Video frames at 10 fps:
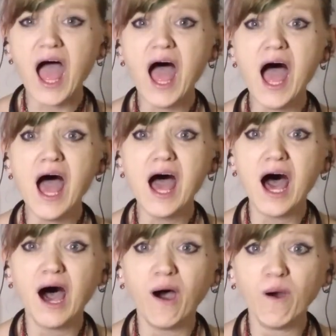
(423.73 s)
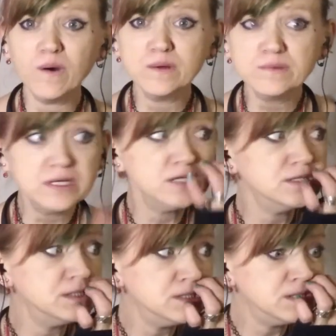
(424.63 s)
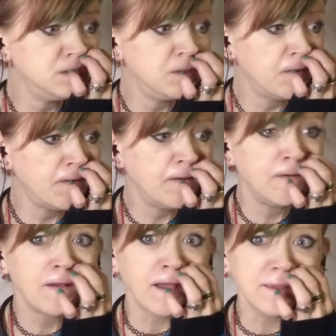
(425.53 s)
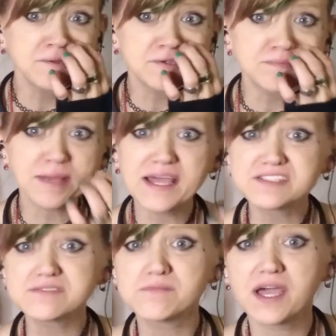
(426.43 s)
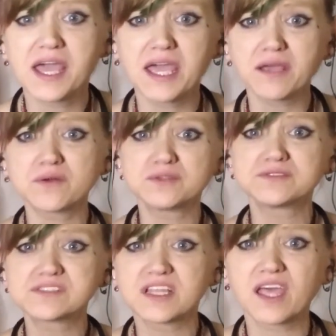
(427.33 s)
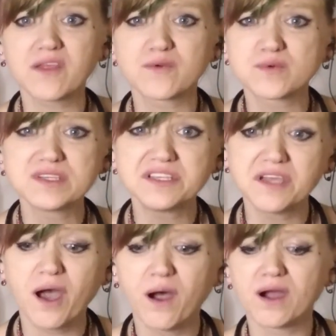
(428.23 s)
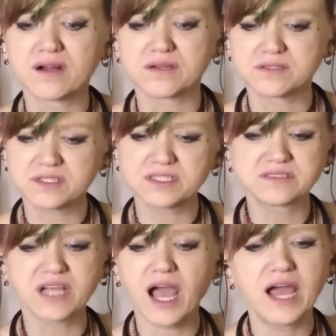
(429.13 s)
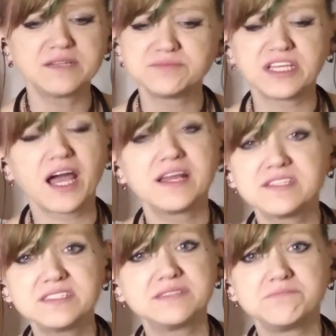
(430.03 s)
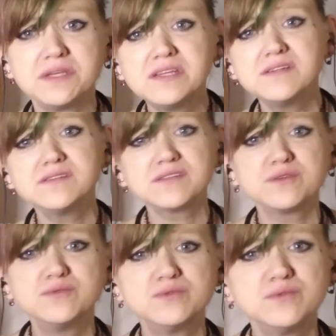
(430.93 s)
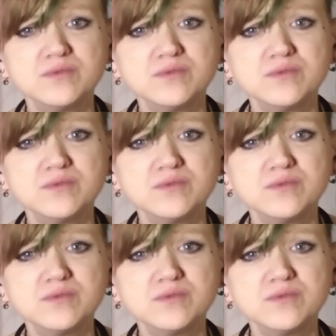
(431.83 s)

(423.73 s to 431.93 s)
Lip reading: Ow! I just bashed my ankles together really hard, and I didn't mean to.